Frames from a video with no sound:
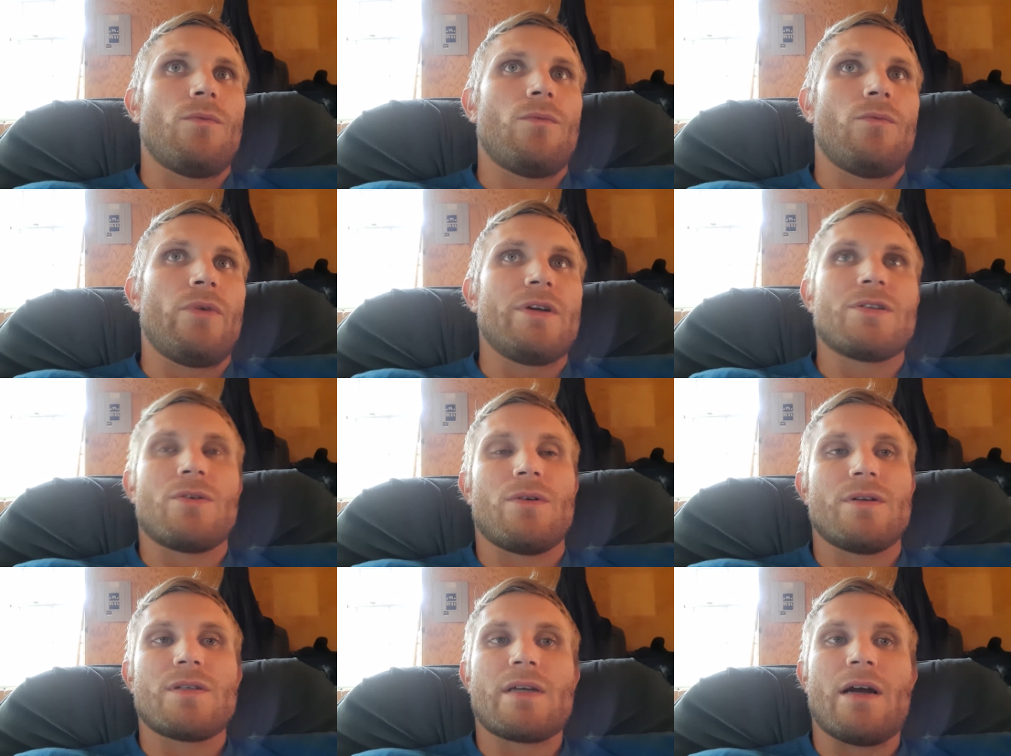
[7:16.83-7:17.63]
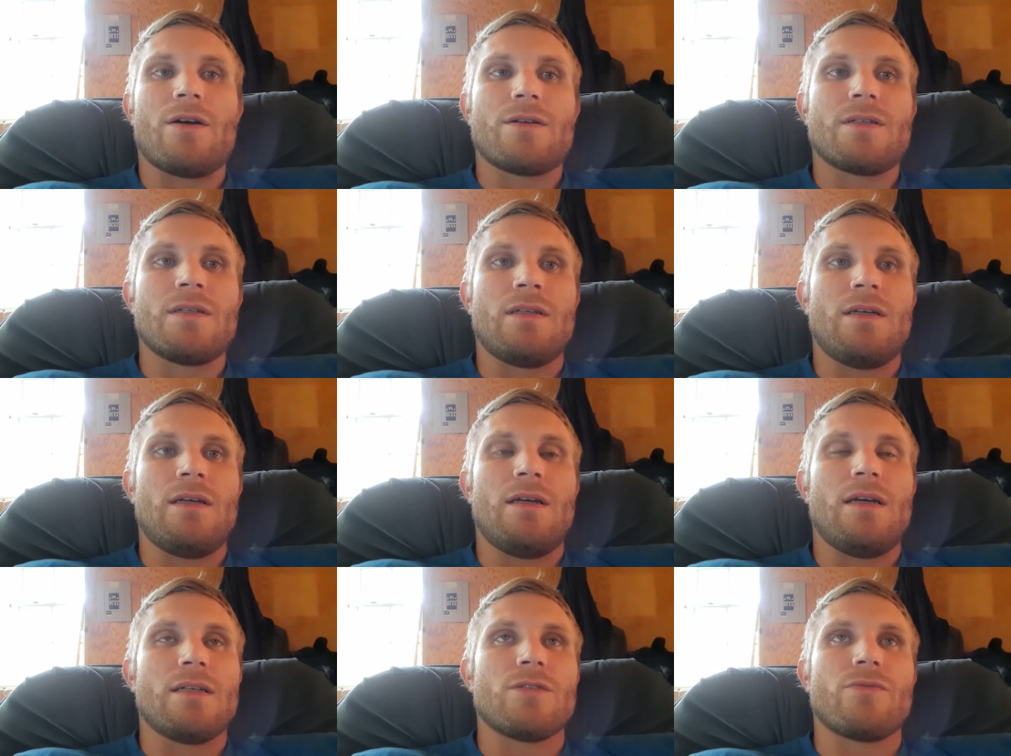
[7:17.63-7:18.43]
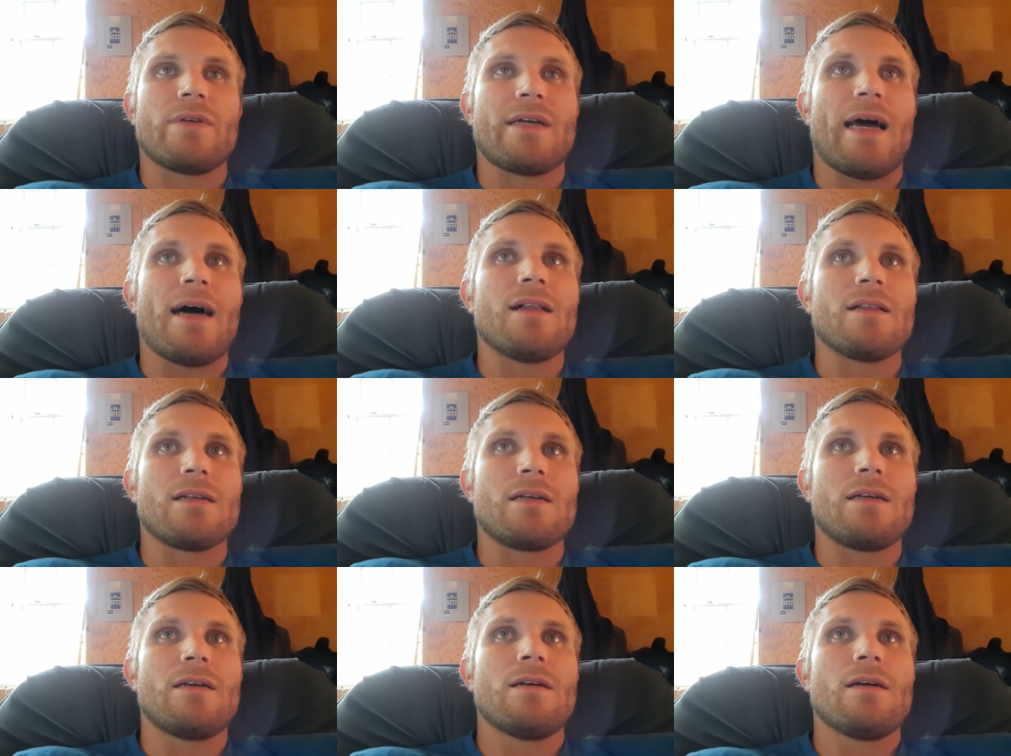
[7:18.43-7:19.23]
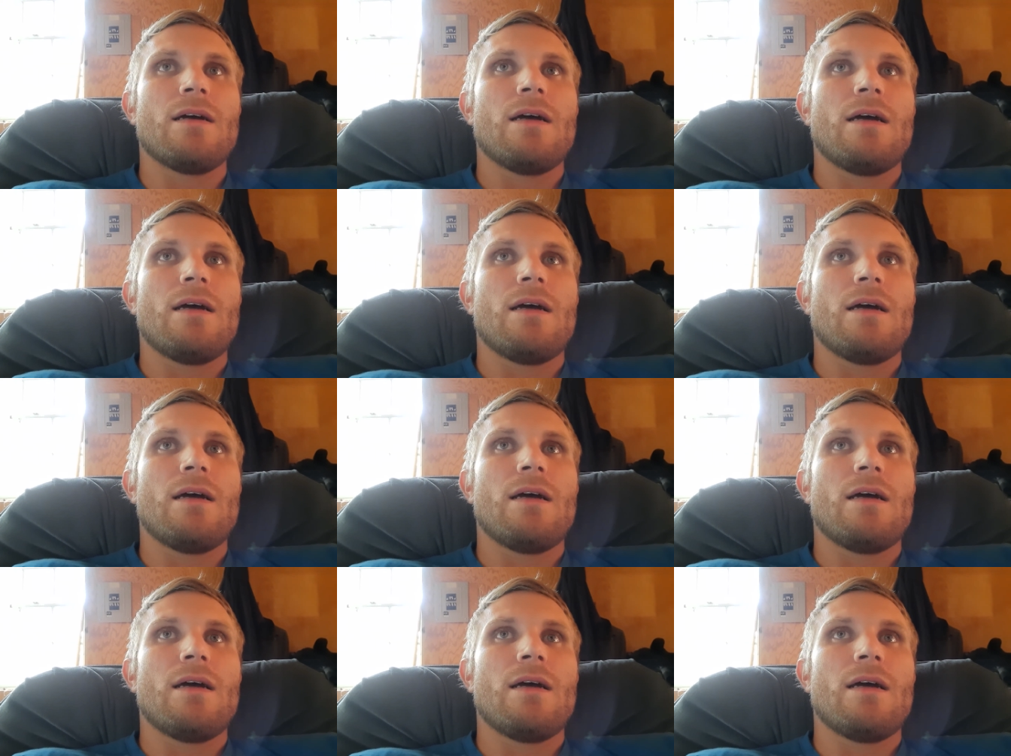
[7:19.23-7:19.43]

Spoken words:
resource scarcity is a reality,